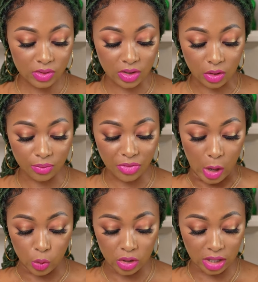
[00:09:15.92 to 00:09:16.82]
So
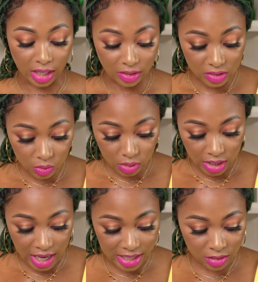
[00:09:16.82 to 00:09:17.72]
I really like this one.
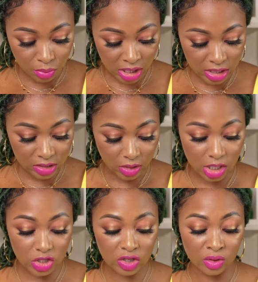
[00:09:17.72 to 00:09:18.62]
It has beads on
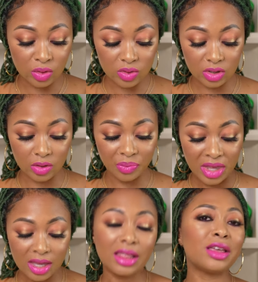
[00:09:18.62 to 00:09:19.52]
it too. So
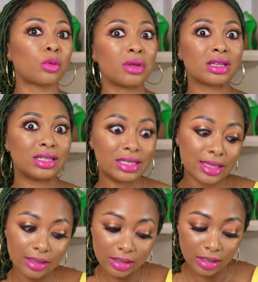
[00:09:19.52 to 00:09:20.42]
a little bit of
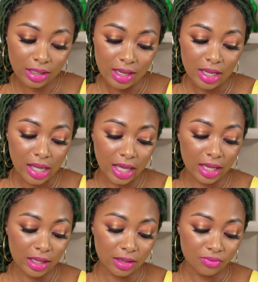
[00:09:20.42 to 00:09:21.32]
detailing
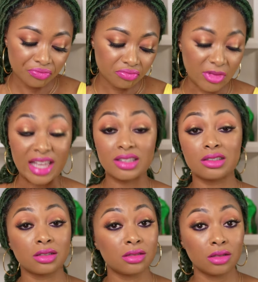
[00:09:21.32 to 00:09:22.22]
and it's
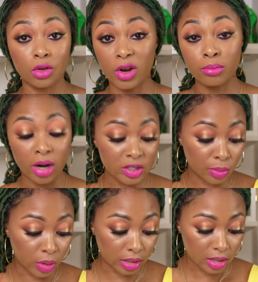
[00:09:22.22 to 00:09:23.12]
still a great price
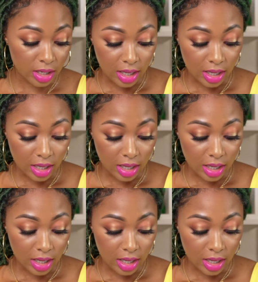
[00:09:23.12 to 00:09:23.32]
point.